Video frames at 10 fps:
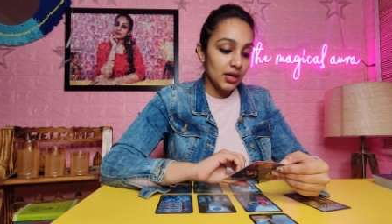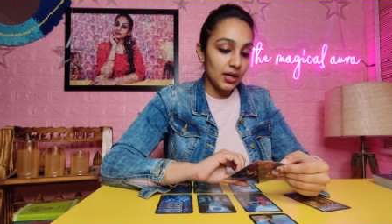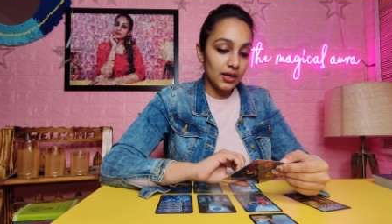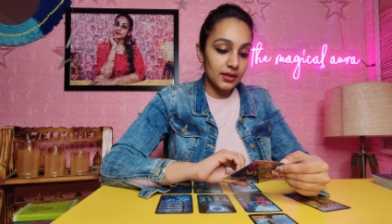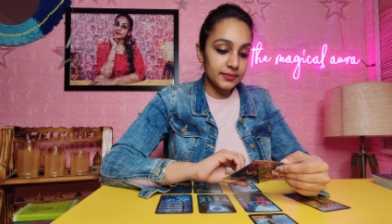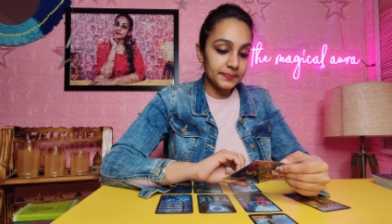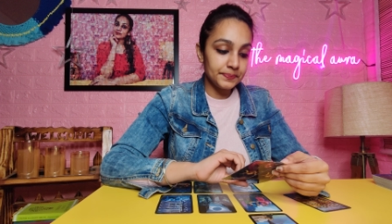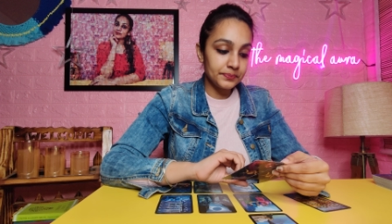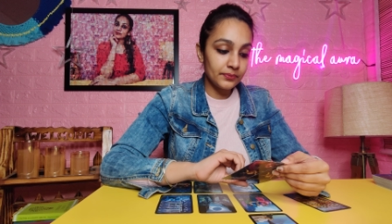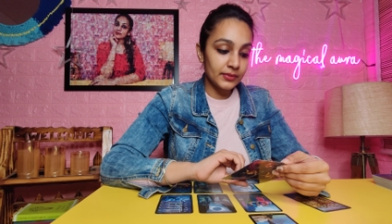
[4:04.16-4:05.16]

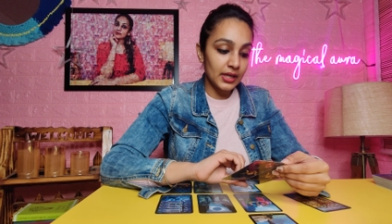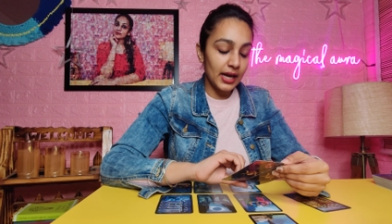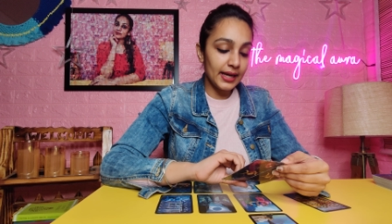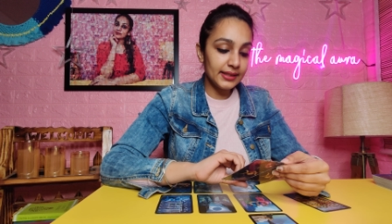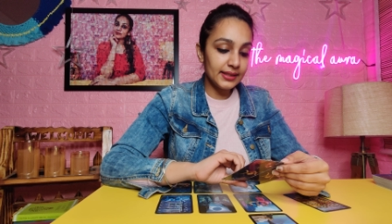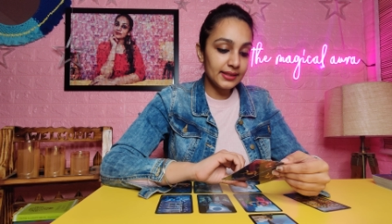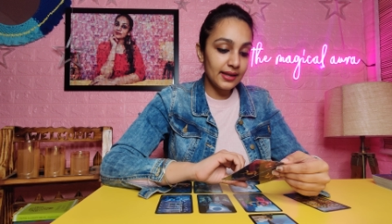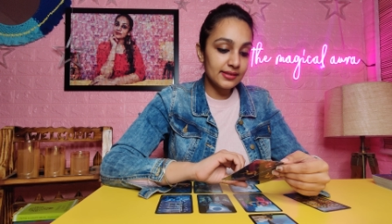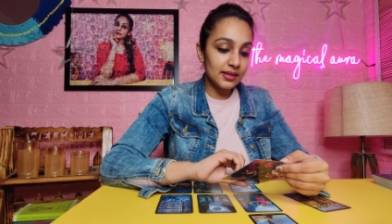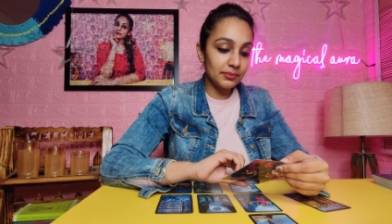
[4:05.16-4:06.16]
um I think
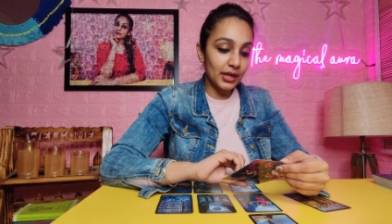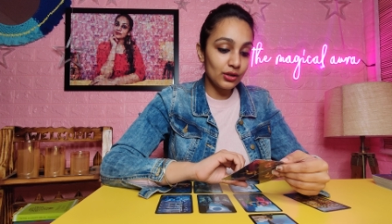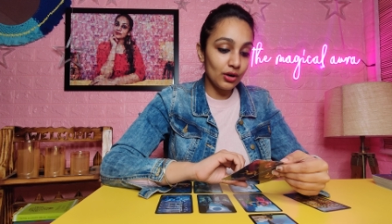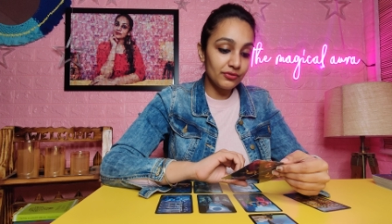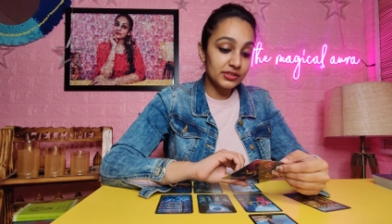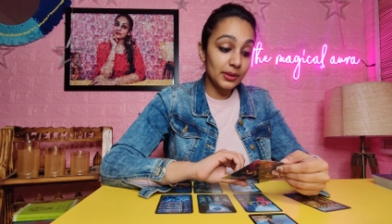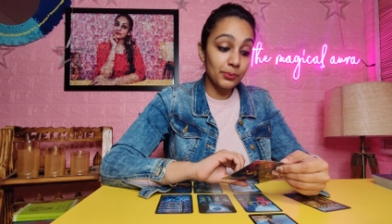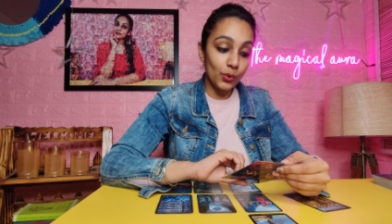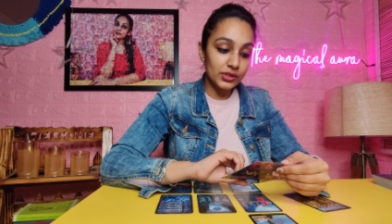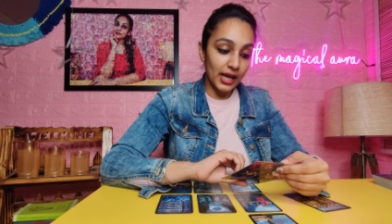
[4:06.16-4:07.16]
there is some kind of a
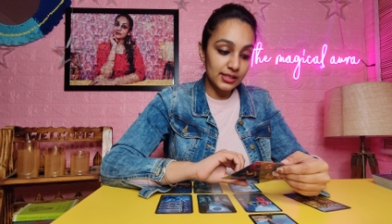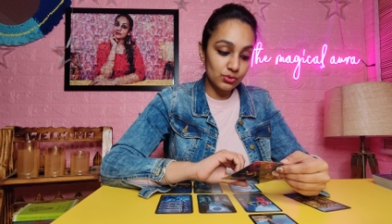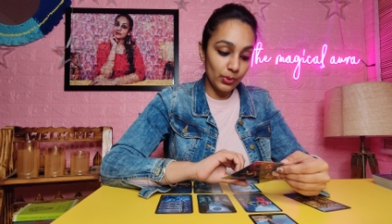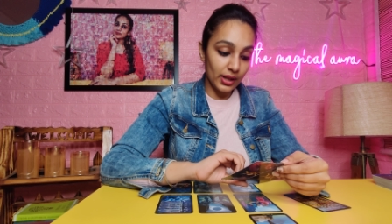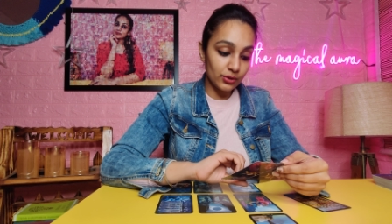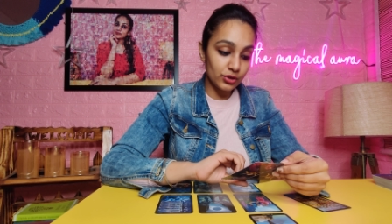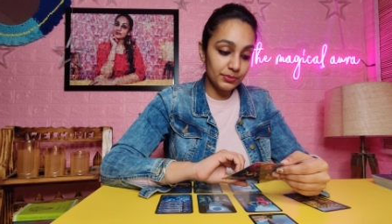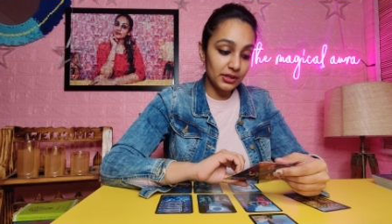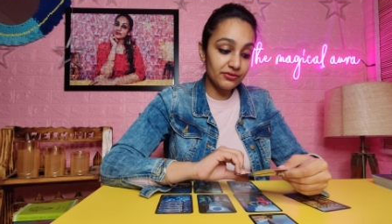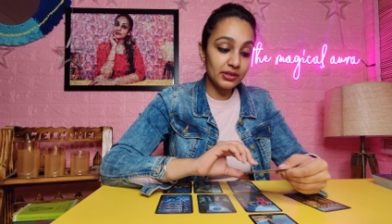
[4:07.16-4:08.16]
support as well. Could
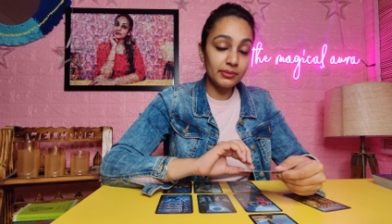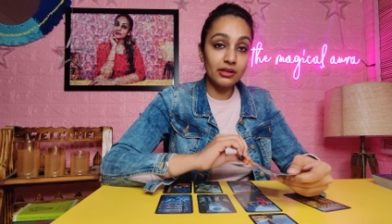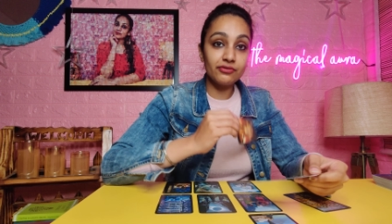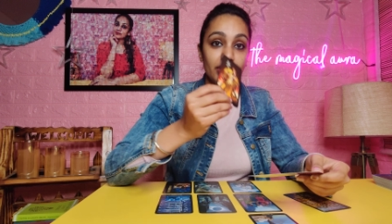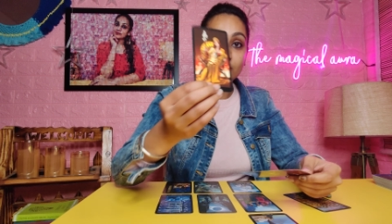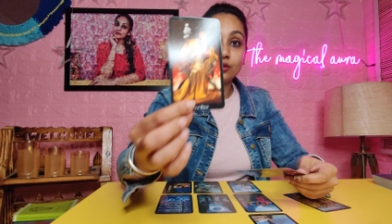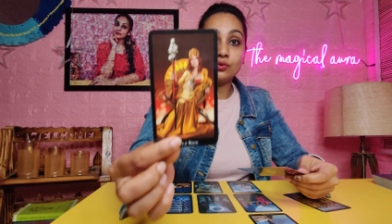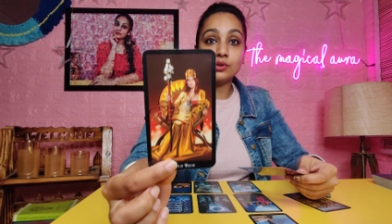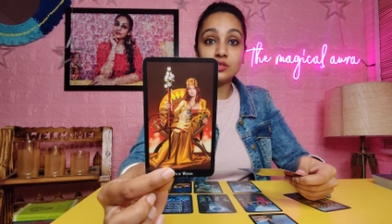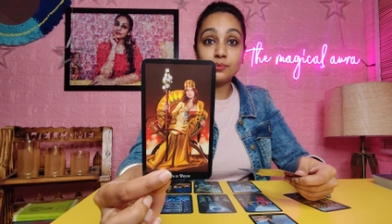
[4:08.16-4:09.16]
be a female figure who
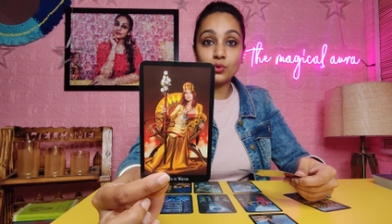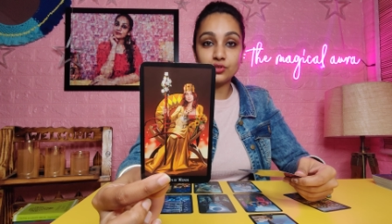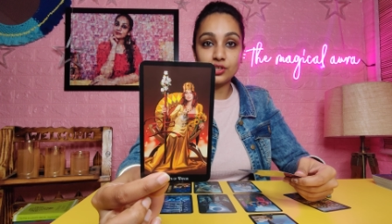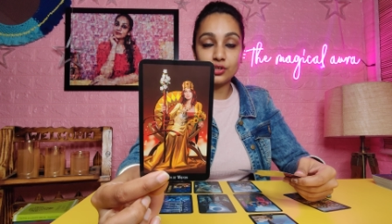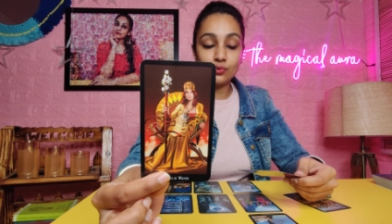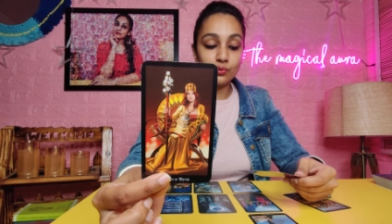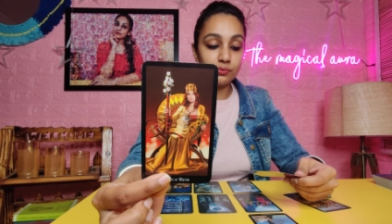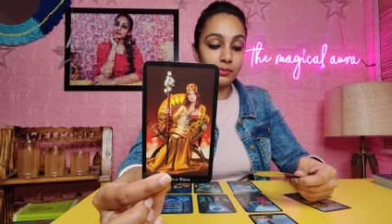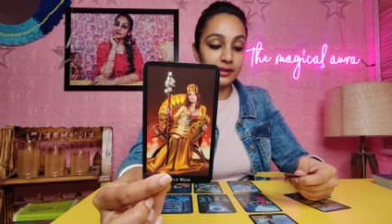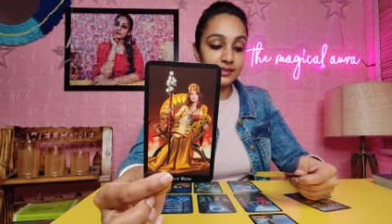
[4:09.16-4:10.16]
was supporting you
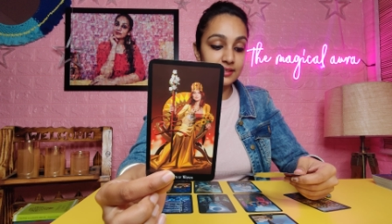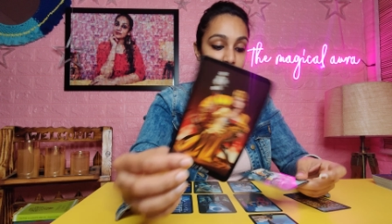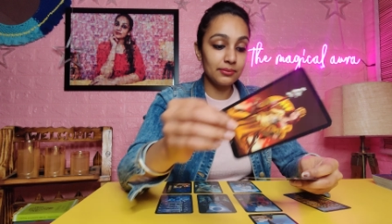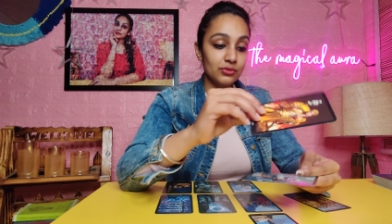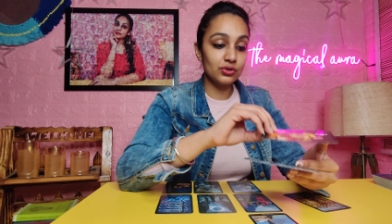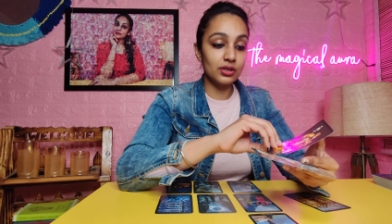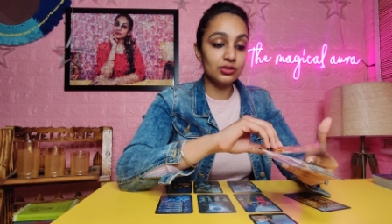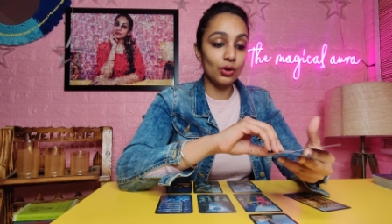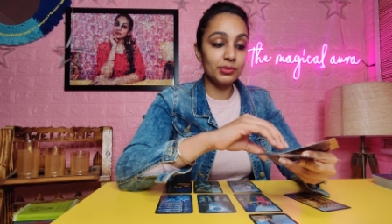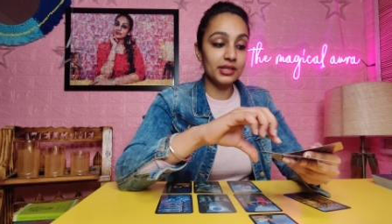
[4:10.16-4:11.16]
by the time the
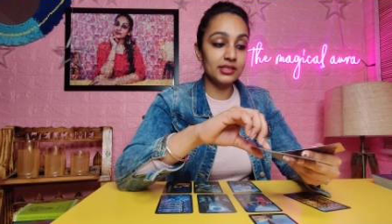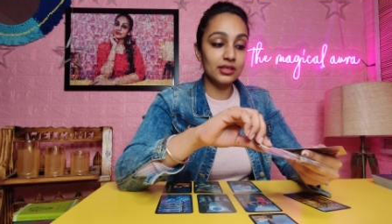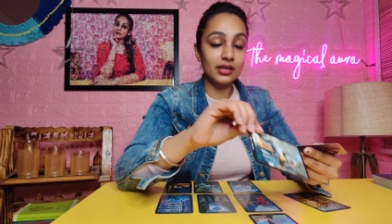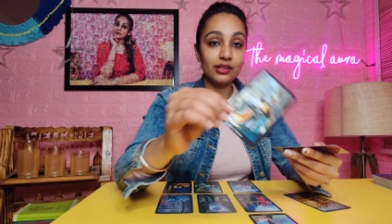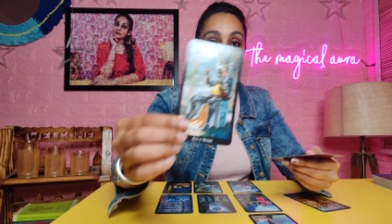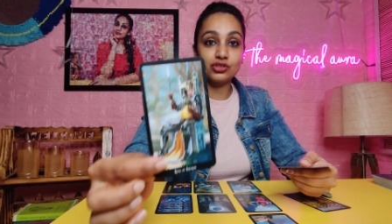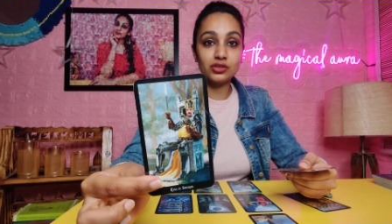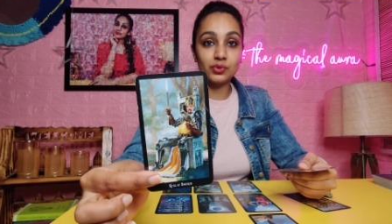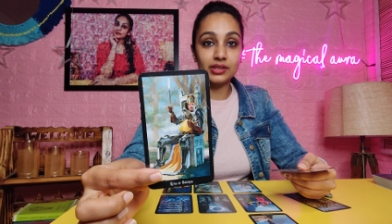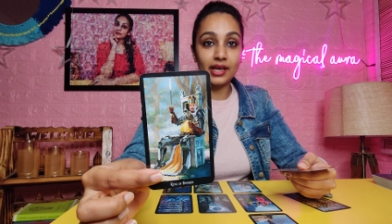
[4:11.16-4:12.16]
dominating
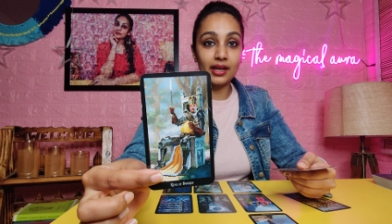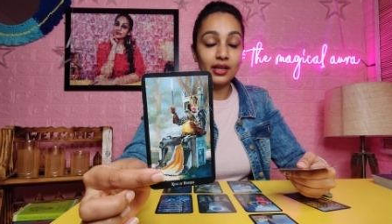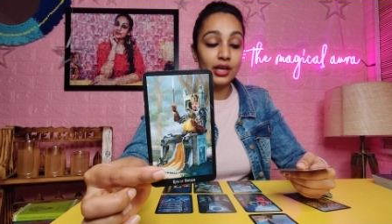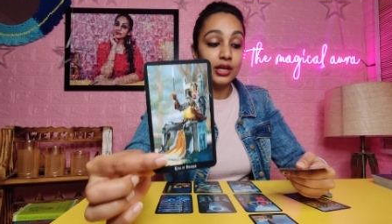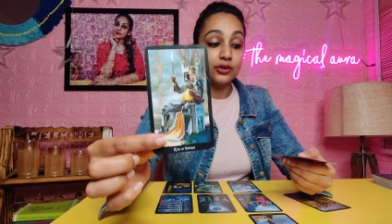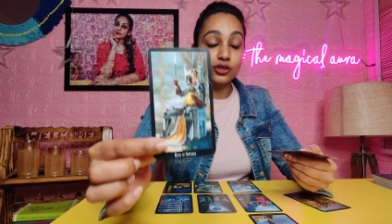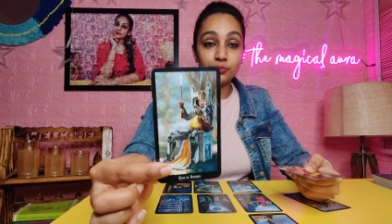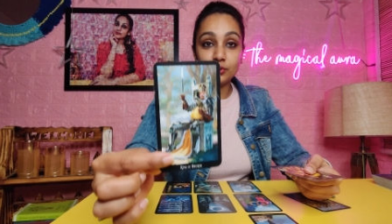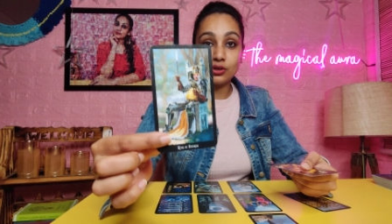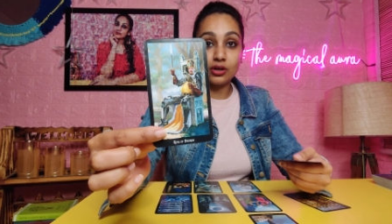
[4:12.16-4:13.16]
energies were there.
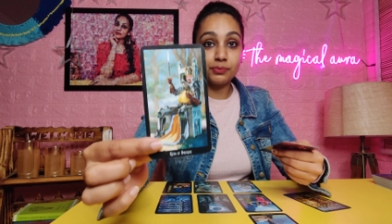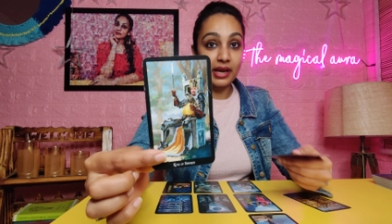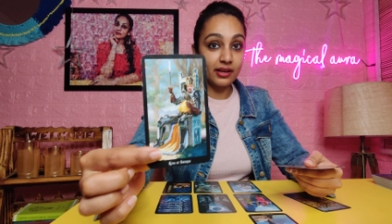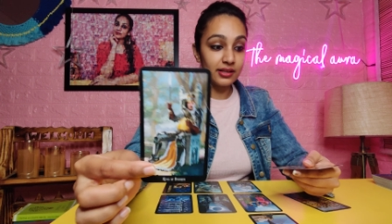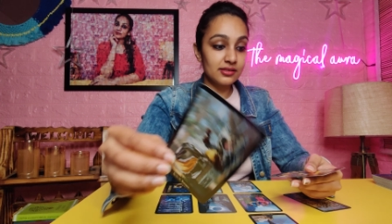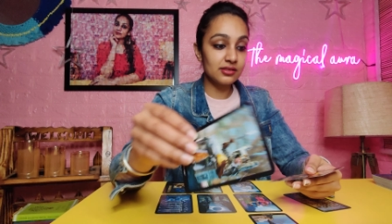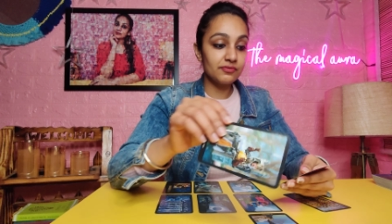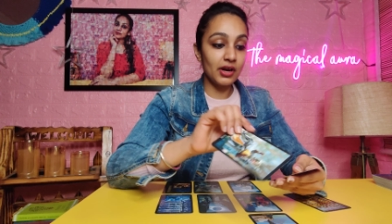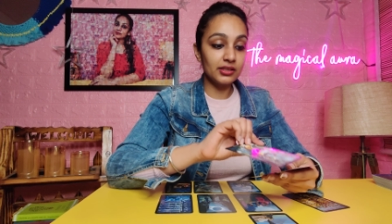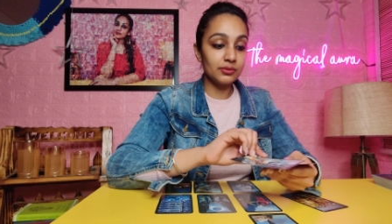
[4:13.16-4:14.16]
Could be your parents,
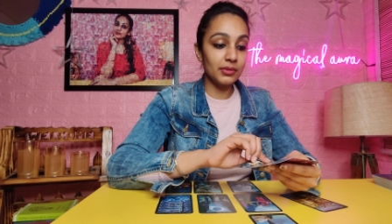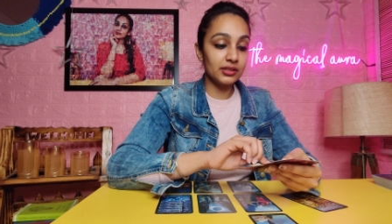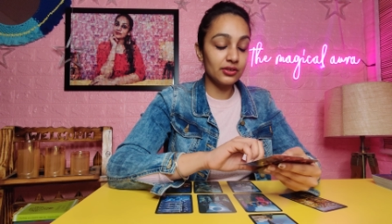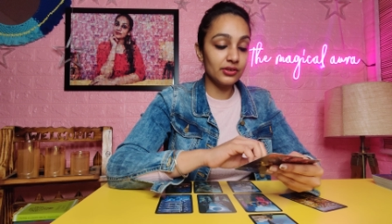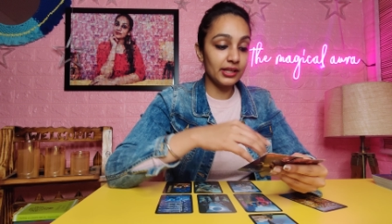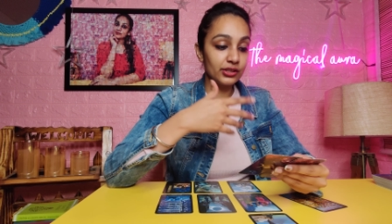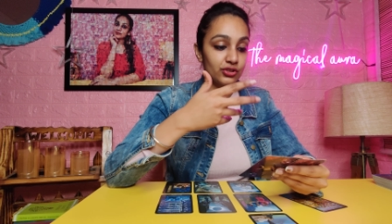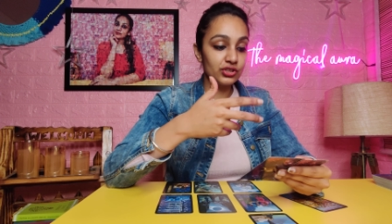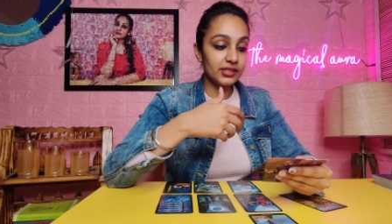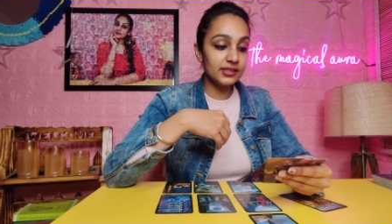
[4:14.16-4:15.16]
father, mother
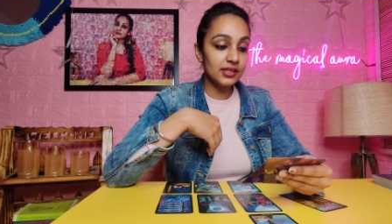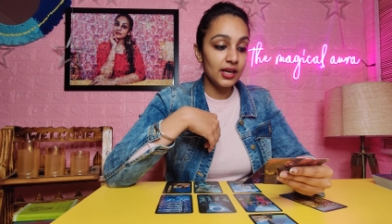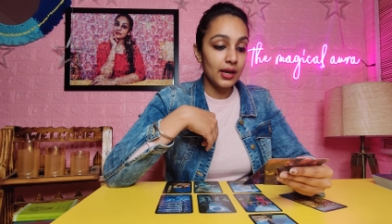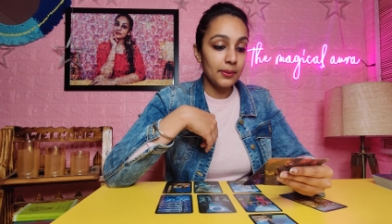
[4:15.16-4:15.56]
energies.